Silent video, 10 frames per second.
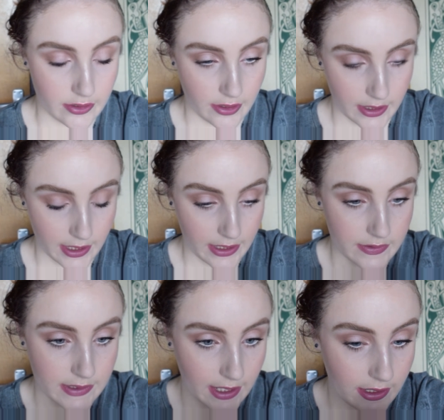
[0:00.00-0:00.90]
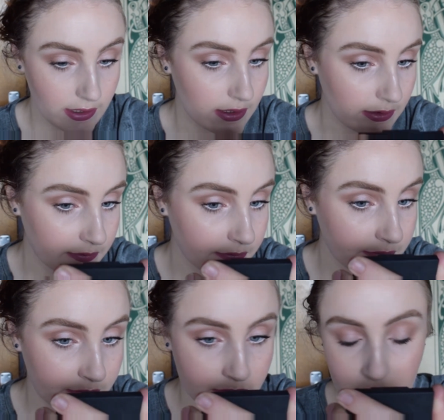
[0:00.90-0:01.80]
now that I have set it.
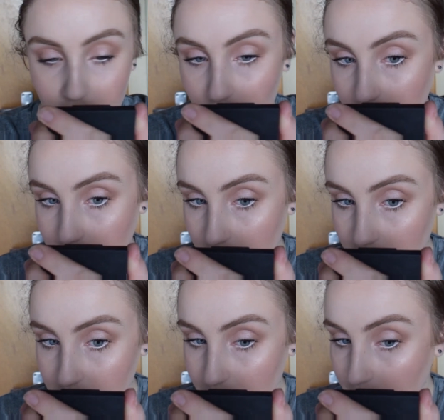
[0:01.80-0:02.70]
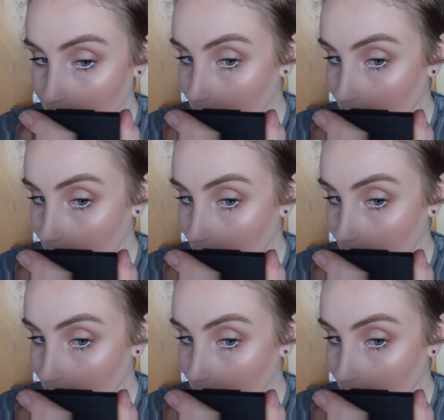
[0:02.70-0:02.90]
Set spray.